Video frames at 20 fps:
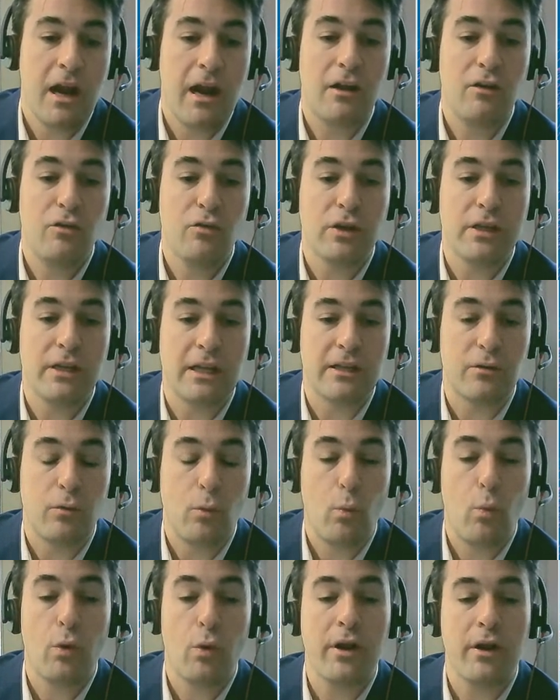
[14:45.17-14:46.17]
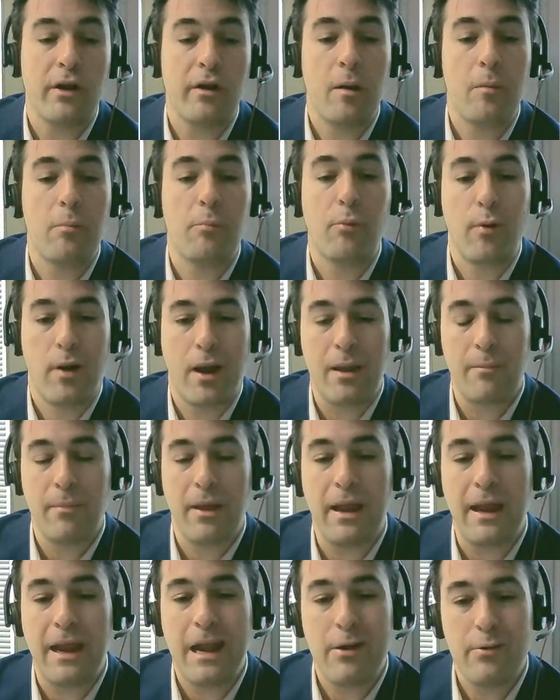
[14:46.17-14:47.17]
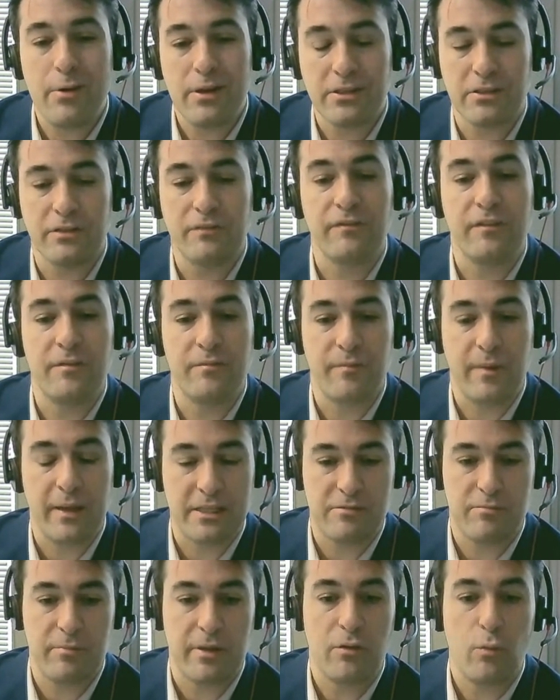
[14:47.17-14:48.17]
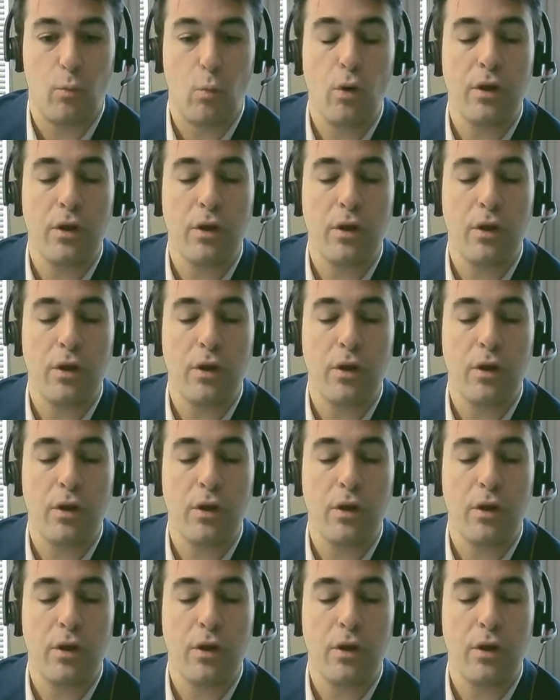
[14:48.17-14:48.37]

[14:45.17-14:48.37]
are looking at what are our prime areas of investment,